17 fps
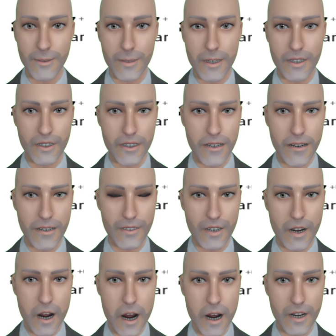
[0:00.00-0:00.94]

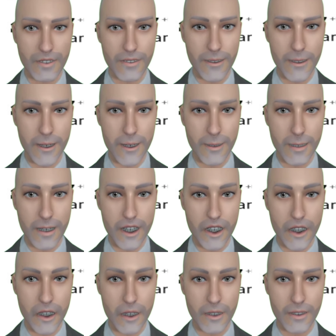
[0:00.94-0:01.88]
55 pieces of
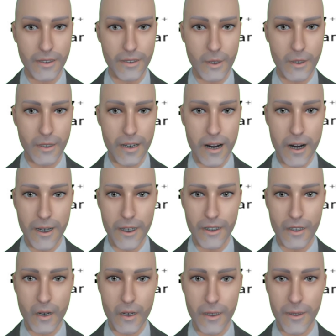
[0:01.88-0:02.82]
special equipment,
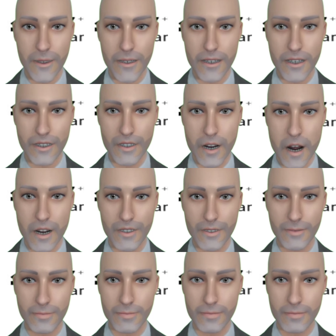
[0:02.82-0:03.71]
2,485